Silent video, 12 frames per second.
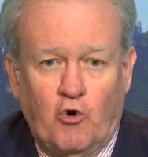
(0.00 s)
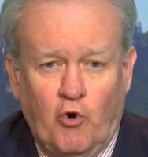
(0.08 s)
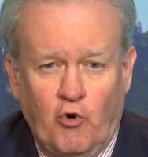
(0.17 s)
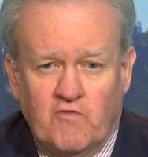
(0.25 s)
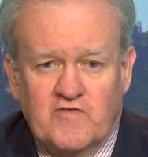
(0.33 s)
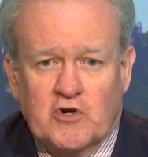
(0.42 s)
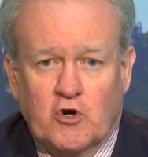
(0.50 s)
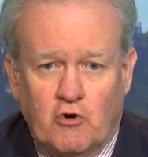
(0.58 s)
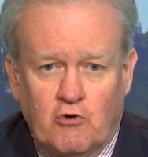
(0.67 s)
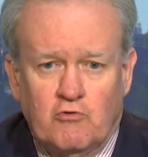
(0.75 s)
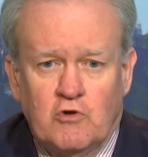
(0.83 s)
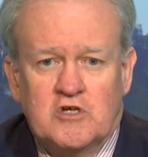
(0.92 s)

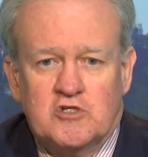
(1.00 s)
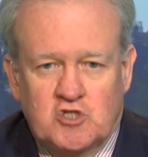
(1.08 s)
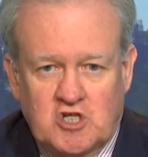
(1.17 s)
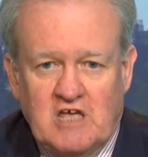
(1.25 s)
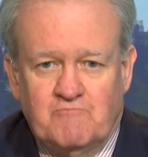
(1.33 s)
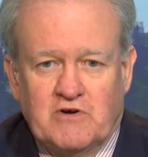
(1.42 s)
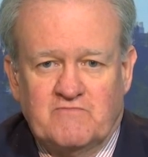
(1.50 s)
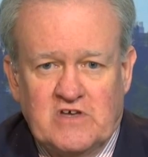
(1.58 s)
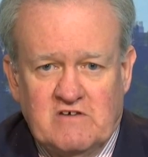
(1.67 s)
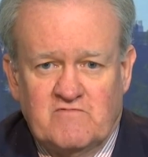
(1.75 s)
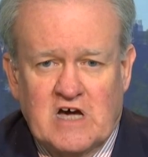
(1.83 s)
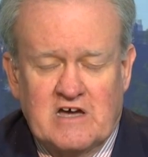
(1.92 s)
overall shape of the
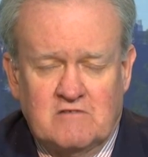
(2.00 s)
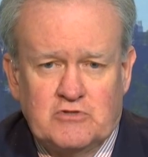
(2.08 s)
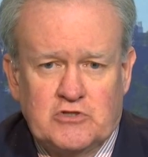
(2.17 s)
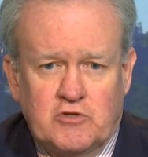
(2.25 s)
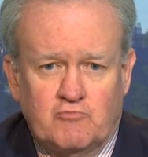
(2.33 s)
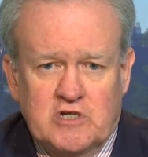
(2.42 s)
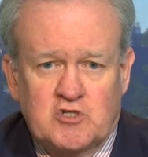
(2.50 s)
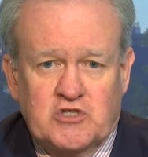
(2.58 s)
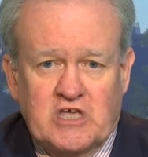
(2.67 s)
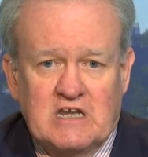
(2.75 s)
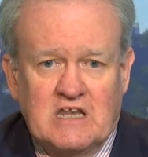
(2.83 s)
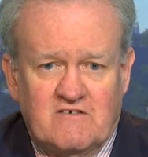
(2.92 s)
environment in which
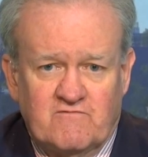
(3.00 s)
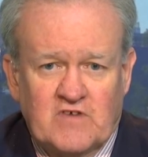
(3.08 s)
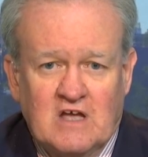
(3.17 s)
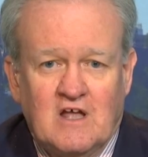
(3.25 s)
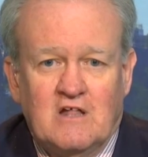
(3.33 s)
they live.